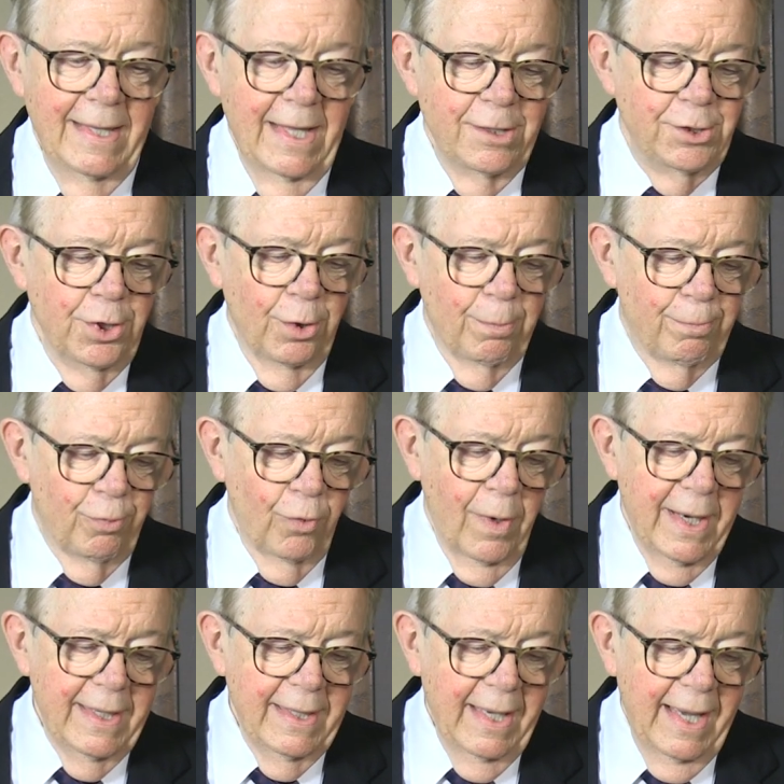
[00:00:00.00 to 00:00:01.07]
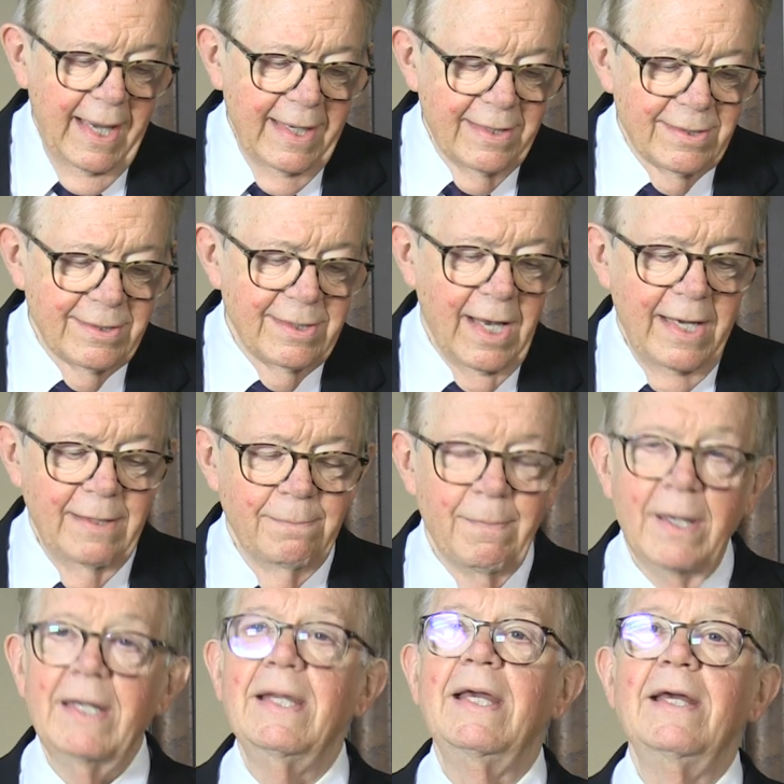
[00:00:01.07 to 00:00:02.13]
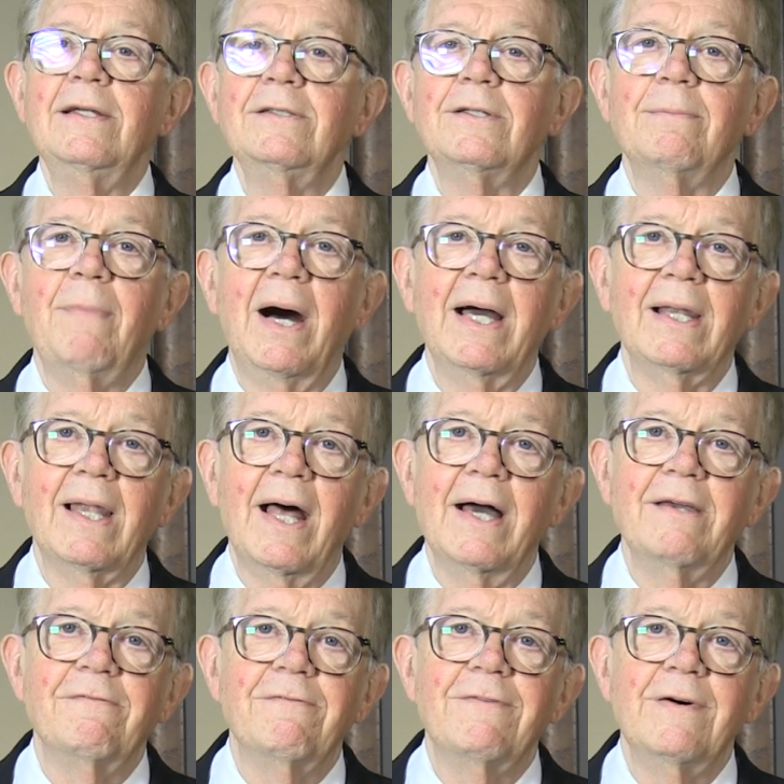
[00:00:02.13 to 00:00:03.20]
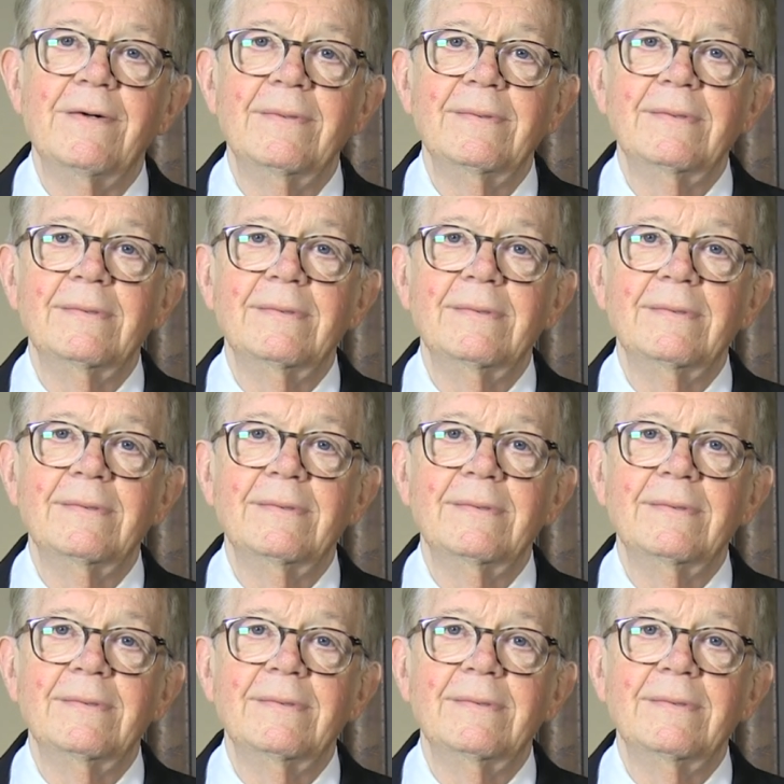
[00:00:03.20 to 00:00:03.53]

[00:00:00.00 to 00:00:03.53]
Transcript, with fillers: that you'll bring excitement into my life.